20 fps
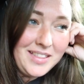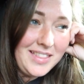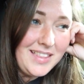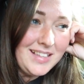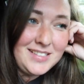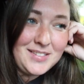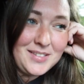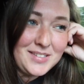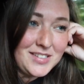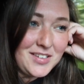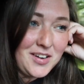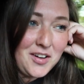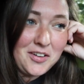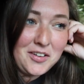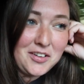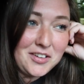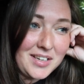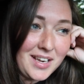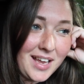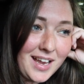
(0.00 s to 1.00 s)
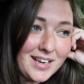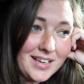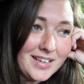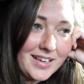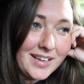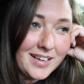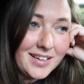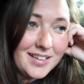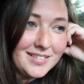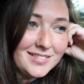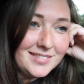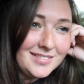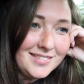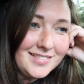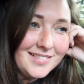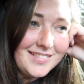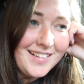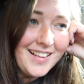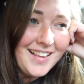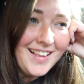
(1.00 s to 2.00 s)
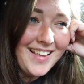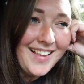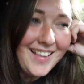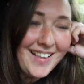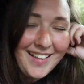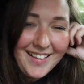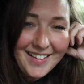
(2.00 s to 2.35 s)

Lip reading: This is not a good idea.